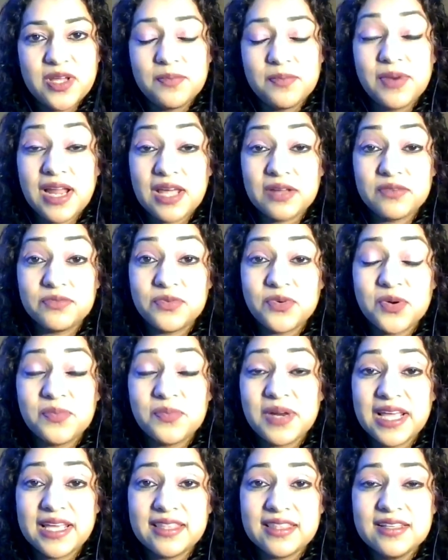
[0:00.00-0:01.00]
a platform
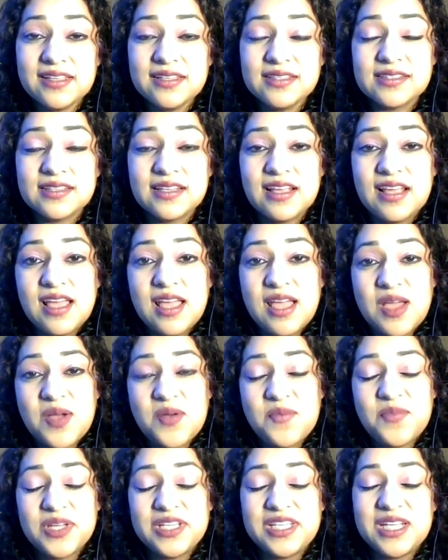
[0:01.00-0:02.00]
like this,
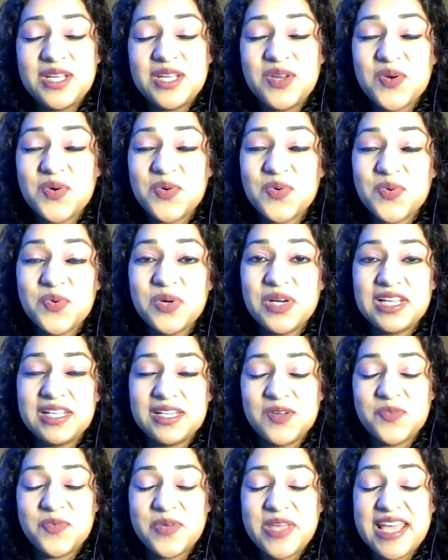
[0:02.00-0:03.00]
but in your own
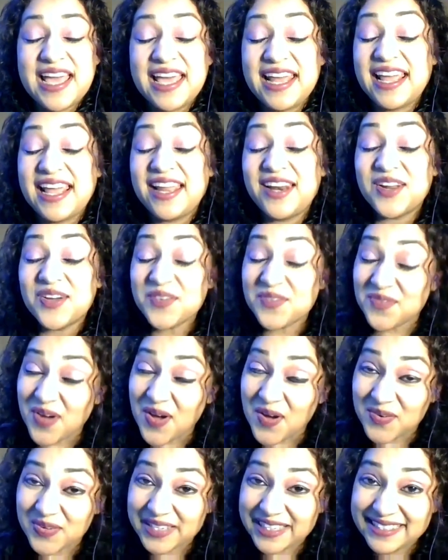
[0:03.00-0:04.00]
little way. And I look
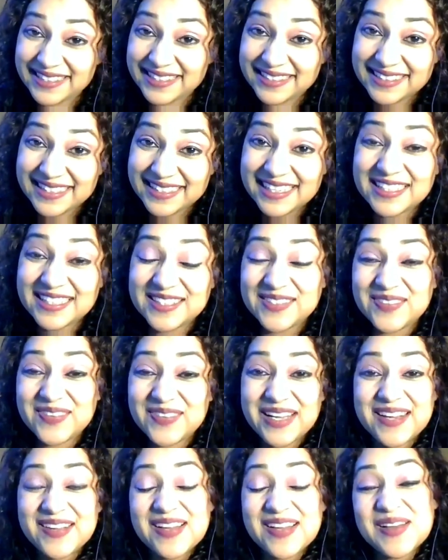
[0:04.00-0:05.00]
forward to
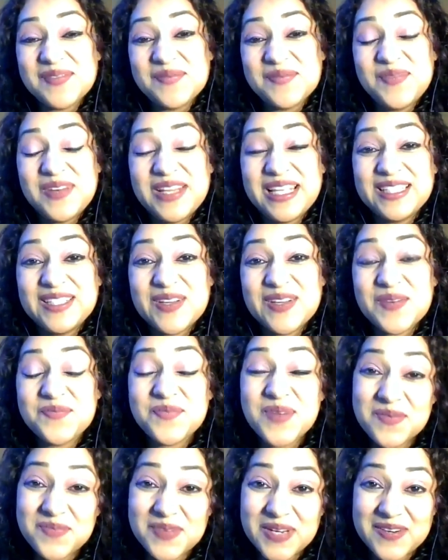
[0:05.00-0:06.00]
when you complete your
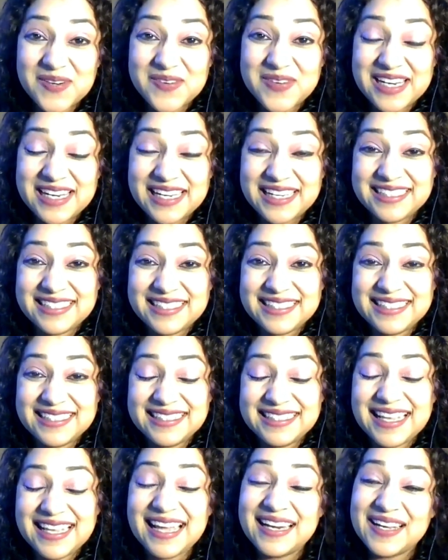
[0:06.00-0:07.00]
public
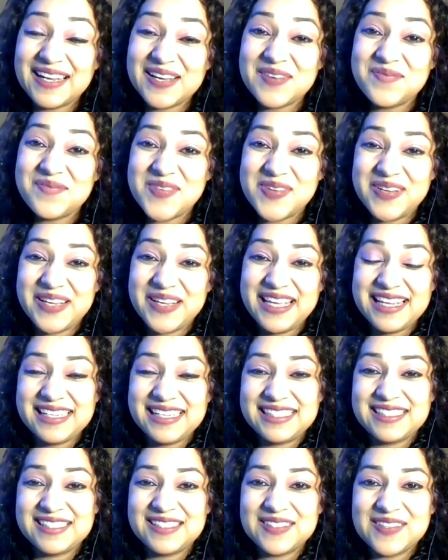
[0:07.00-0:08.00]
relations and
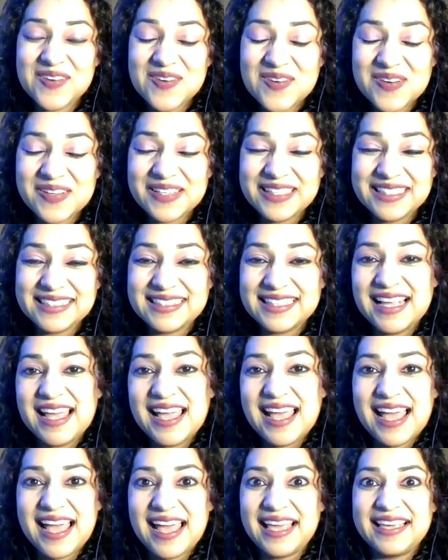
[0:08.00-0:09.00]
communication course.
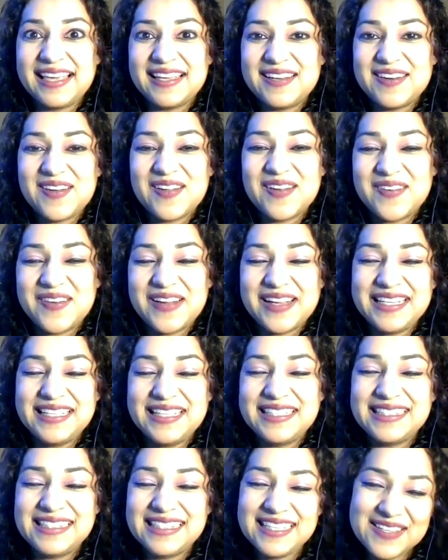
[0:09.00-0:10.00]
I can already
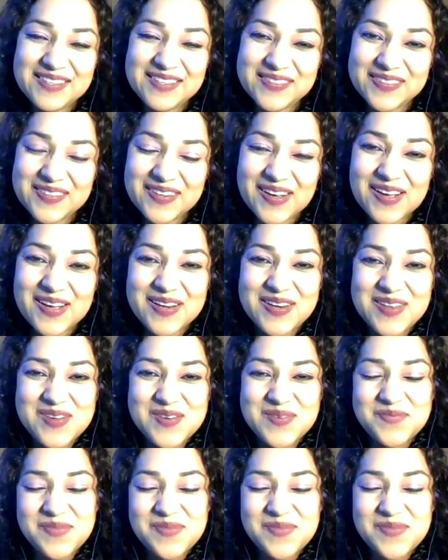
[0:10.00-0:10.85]
see you on your